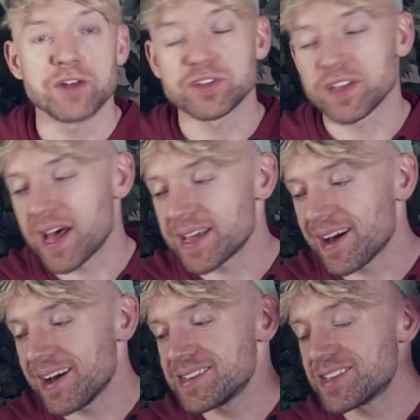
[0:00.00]
And just like,
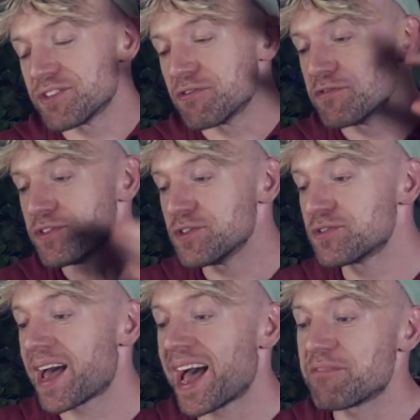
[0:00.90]
guys, the
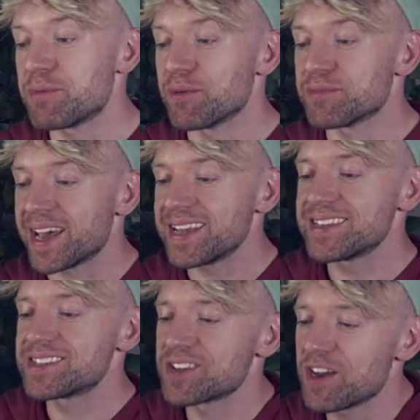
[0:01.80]
reviews have been
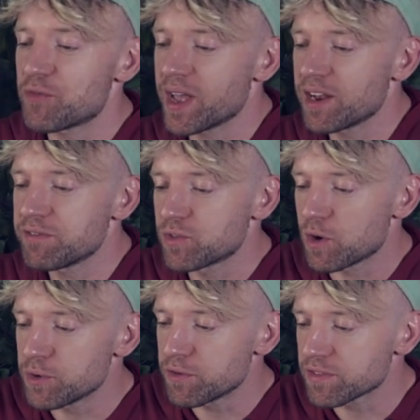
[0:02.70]
updated. So if we head over to
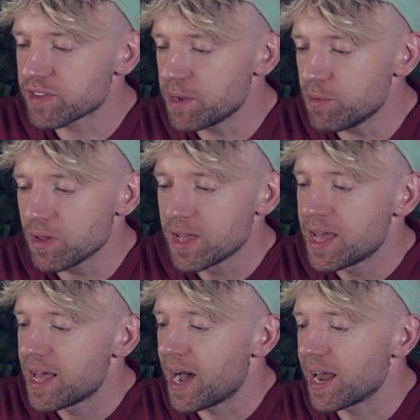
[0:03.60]
our beautiful table,
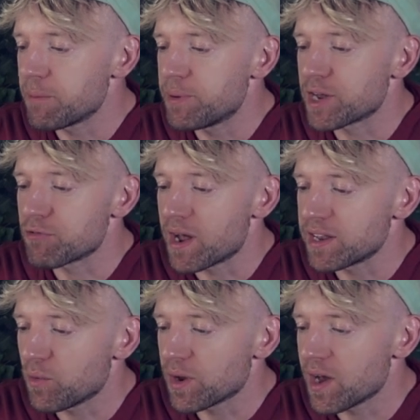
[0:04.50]
and I pick a
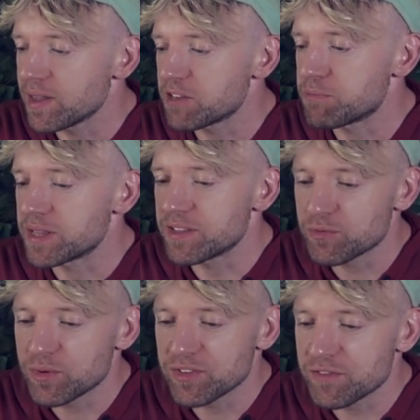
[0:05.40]
random one out, let's pick
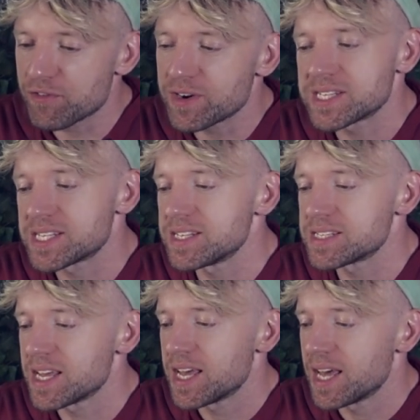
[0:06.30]
this one as a for
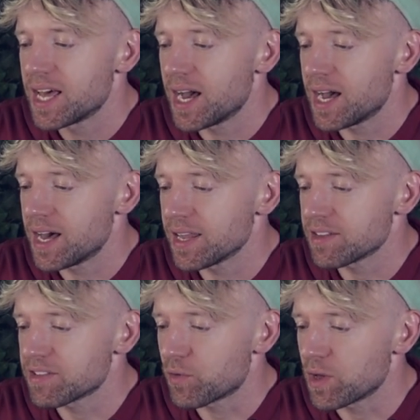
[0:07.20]
instance, and
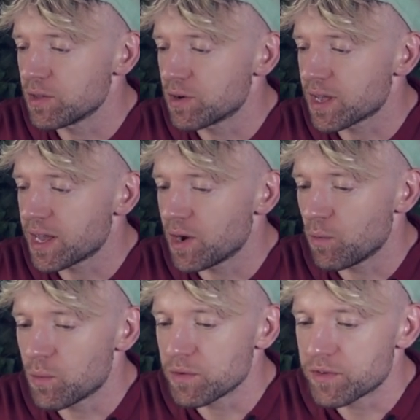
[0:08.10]
let's have a quick look at
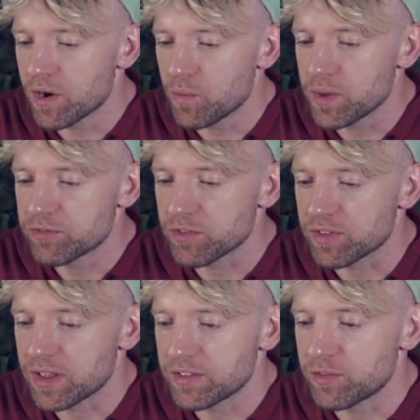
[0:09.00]
what we've got. Let's
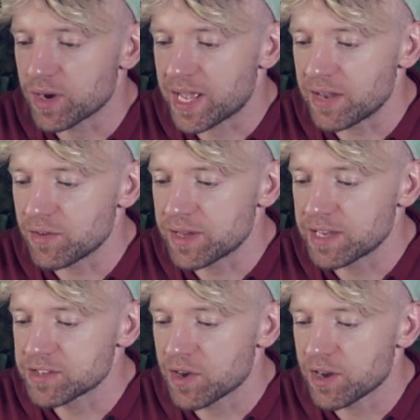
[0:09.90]
just see what Candle
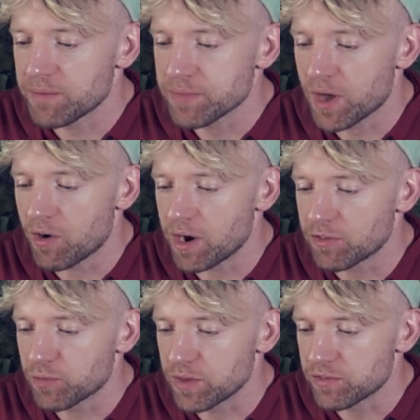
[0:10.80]
King's going on. All right,
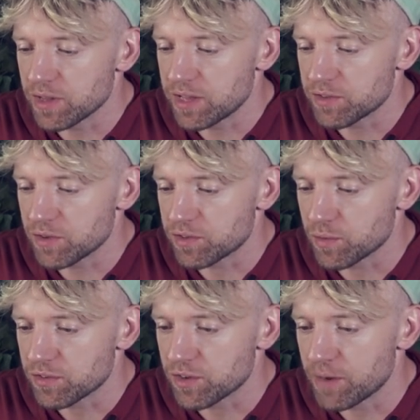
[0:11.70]
sweet. So let's go see
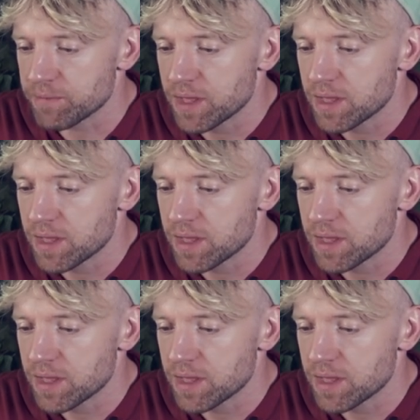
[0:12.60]
what it's got.